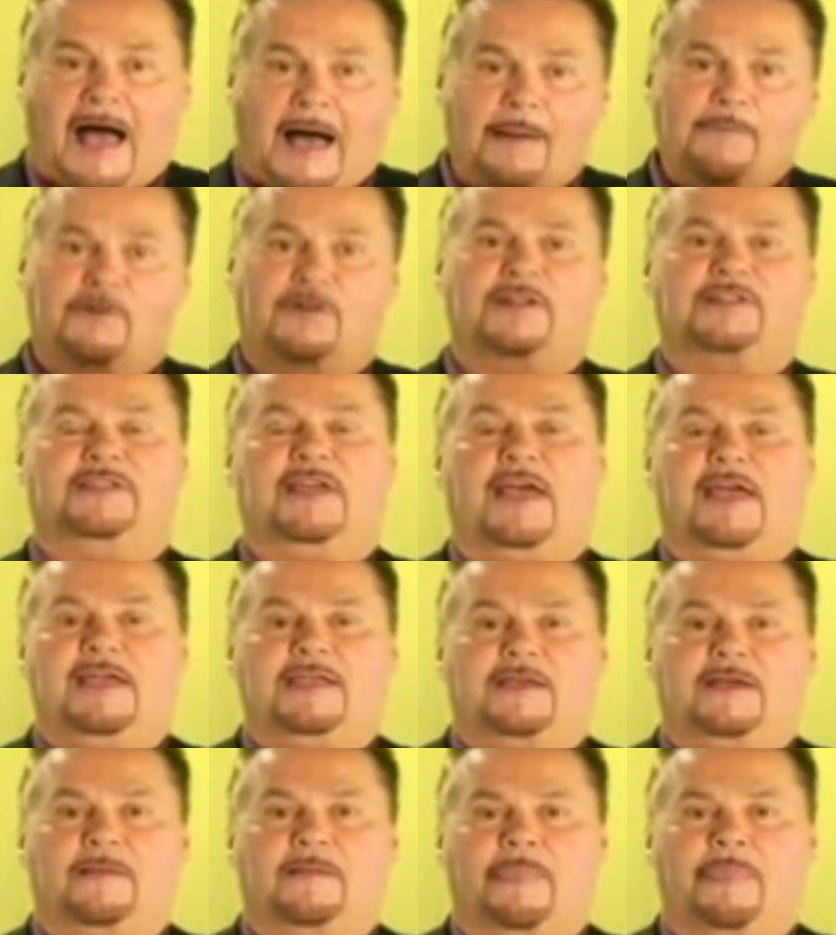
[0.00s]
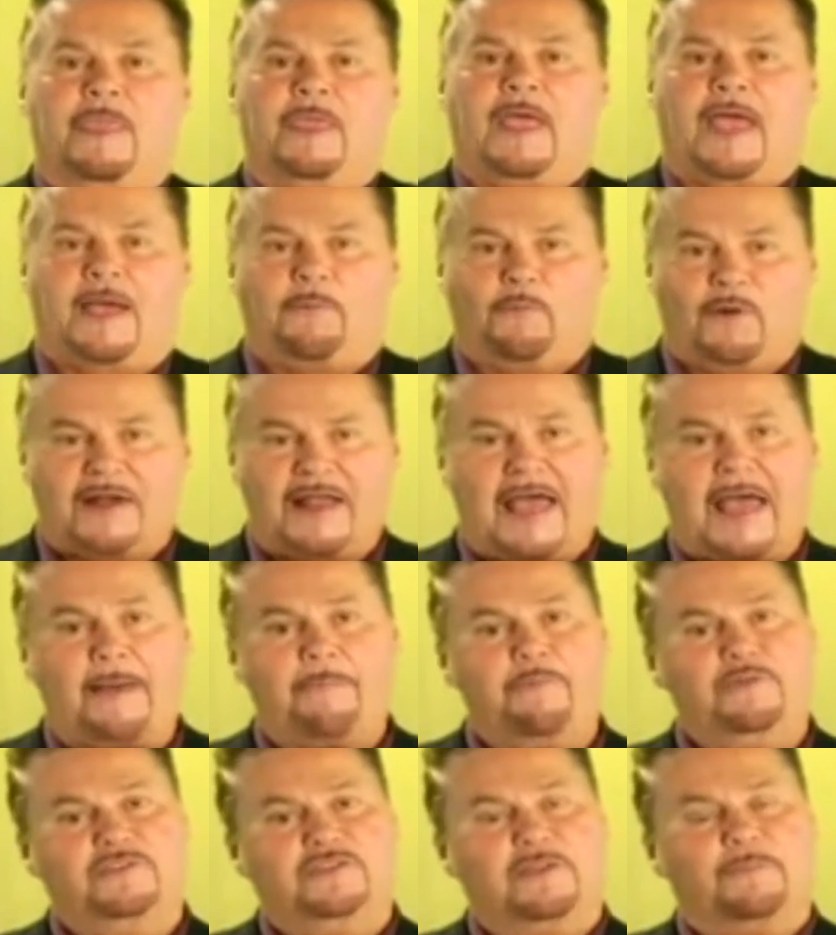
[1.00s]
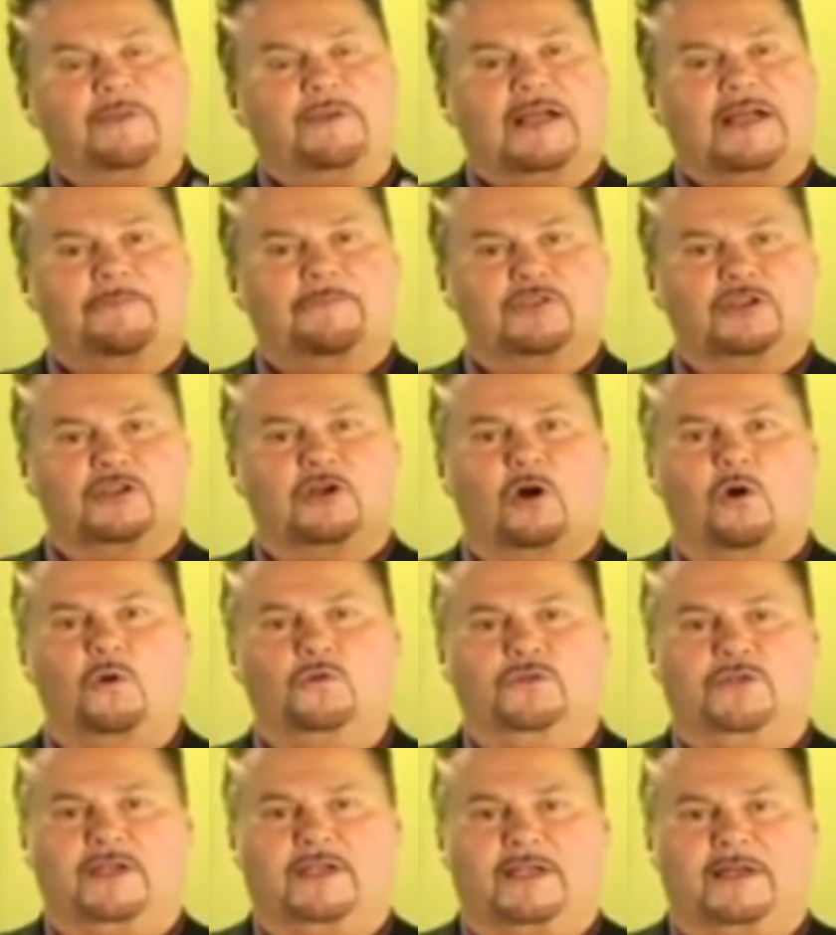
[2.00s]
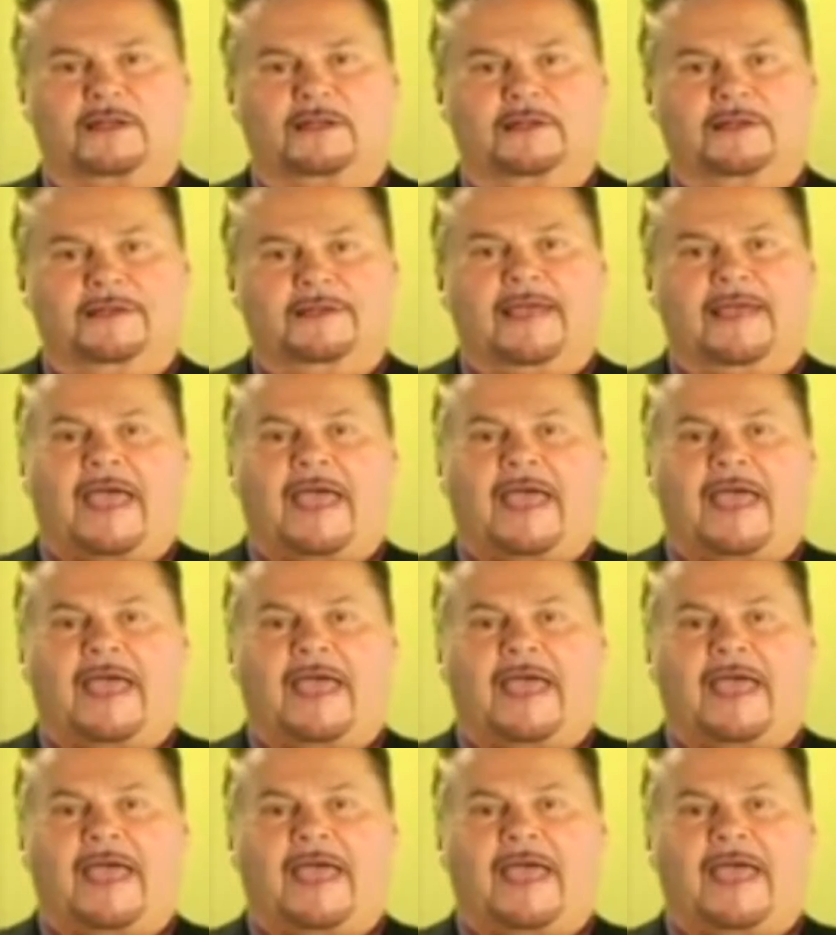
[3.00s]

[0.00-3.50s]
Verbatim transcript: I'm going to take it. And what happens, it becomes a gold ticket.